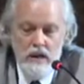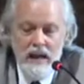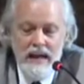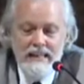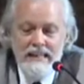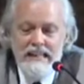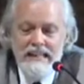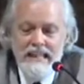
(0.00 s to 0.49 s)

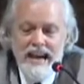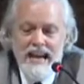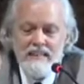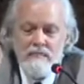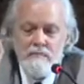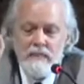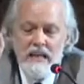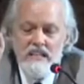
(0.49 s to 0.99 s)
and He
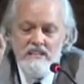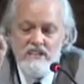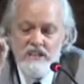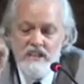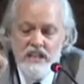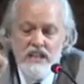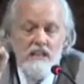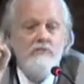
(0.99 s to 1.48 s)
has
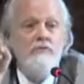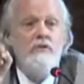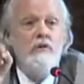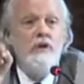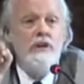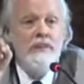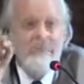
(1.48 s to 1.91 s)
placed need for